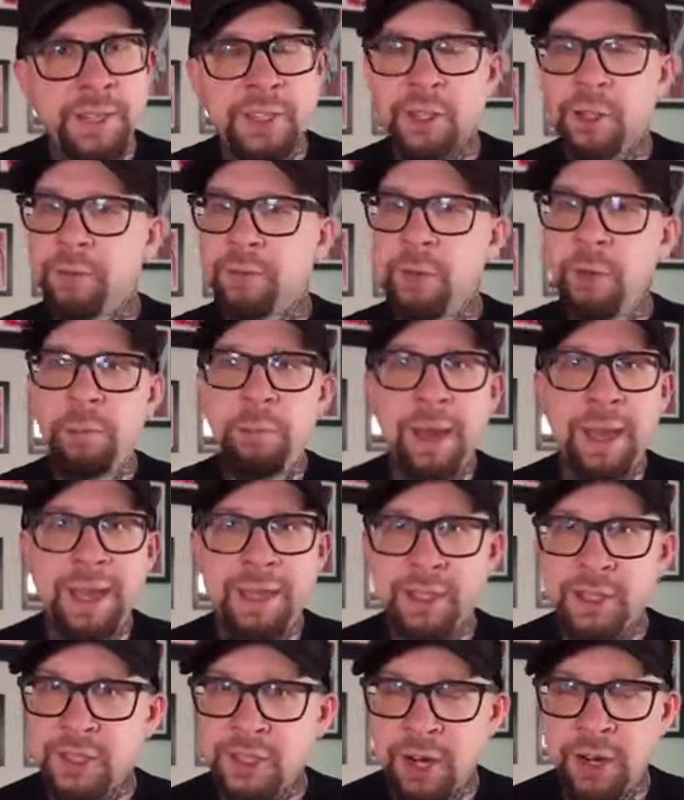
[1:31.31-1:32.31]
So if you buy
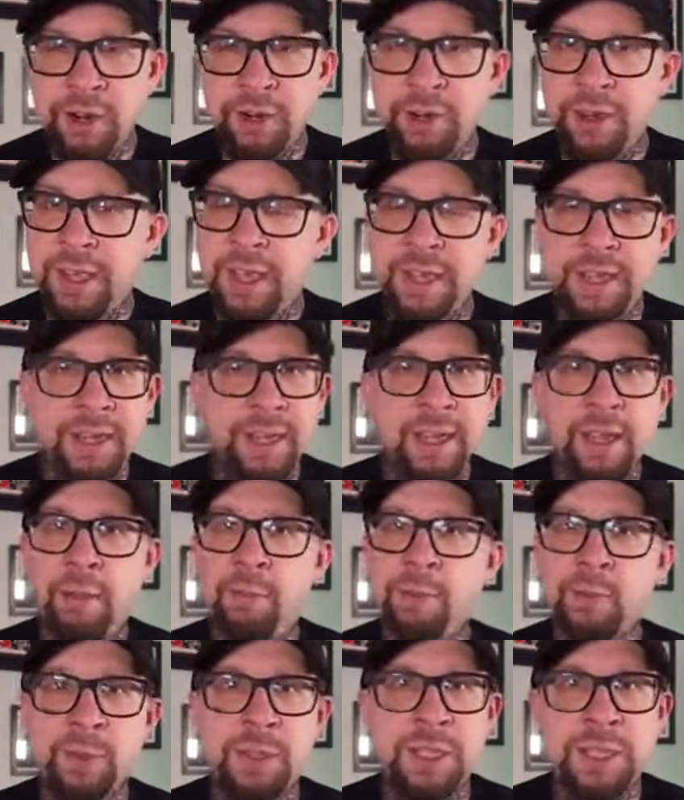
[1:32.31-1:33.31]
a starter kit and it
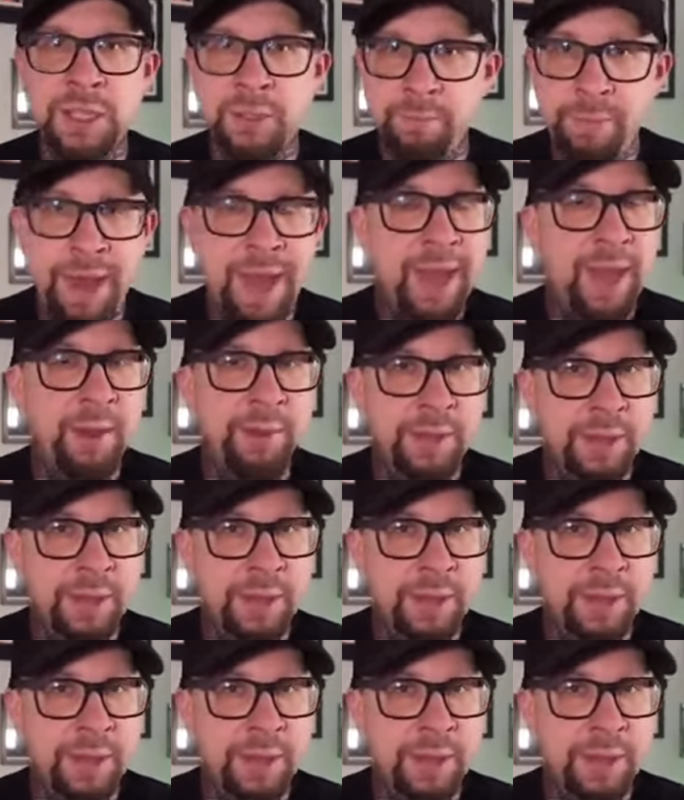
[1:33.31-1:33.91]
comes with the tobacco